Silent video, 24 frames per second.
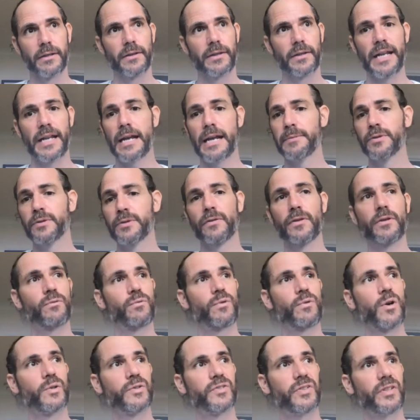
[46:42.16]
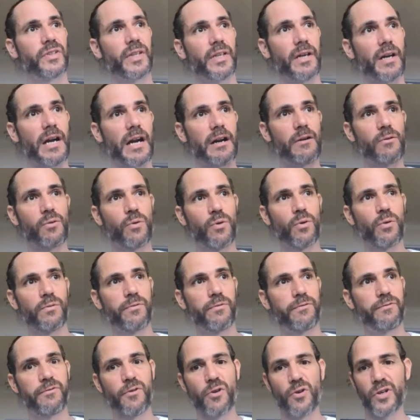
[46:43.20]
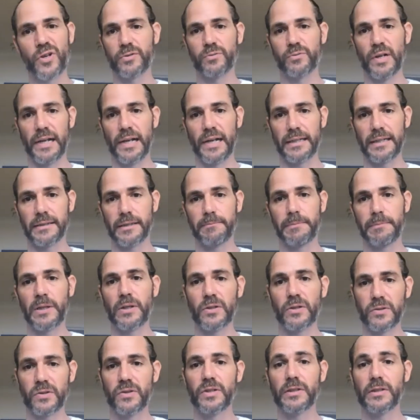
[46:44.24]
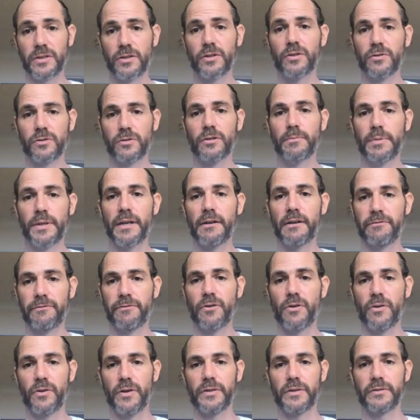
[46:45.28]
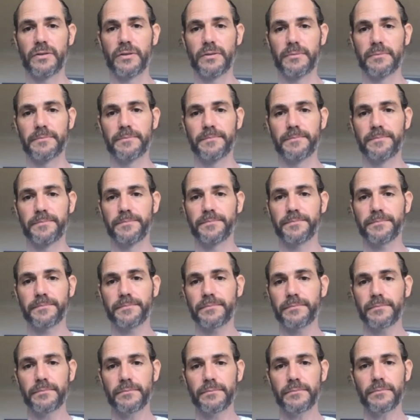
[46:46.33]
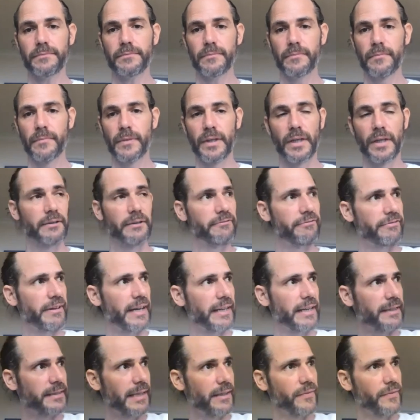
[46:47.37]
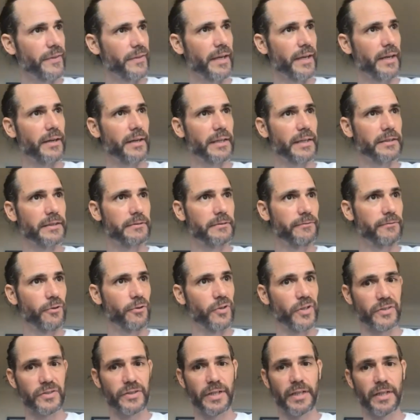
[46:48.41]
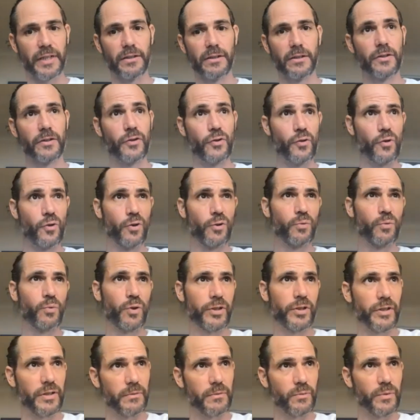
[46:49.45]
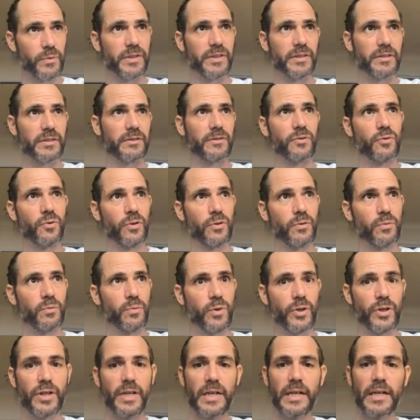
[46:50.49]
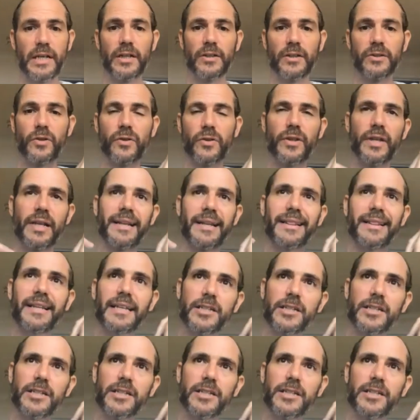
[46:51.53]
the names of the roads here are all forest related because this used to be a forest. In fact, down there, it's Forest Hill, Norwood, which is Northwood. So the